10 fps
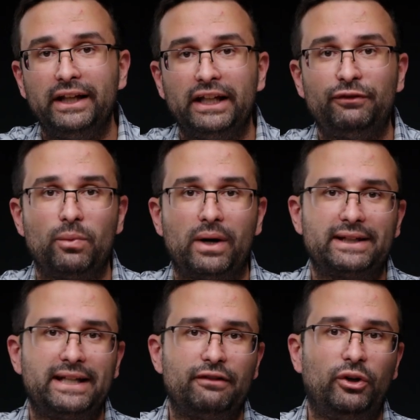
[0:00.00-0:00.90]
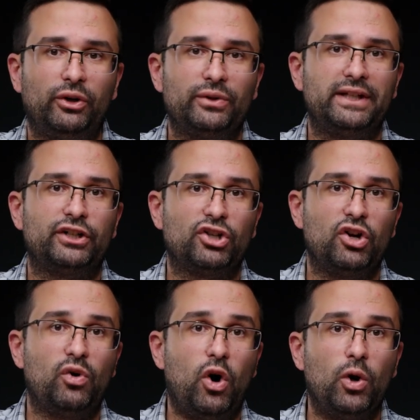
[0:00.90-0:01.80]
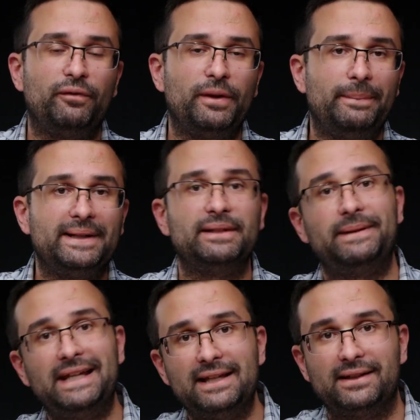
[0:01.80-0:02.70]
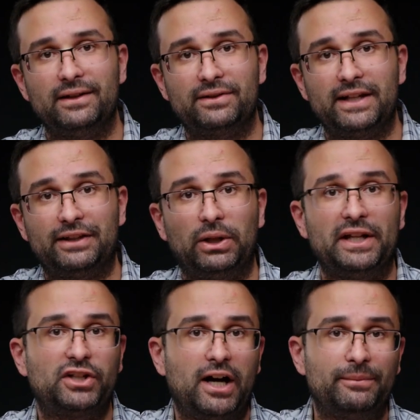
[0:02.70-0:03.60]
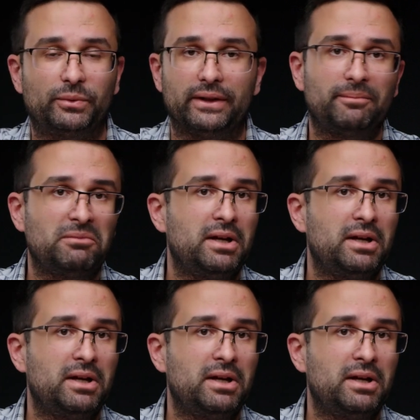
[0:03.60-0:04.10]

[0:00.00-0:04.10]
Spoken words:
if you want to take photos that show all of the bits and pieces that the lens comes with.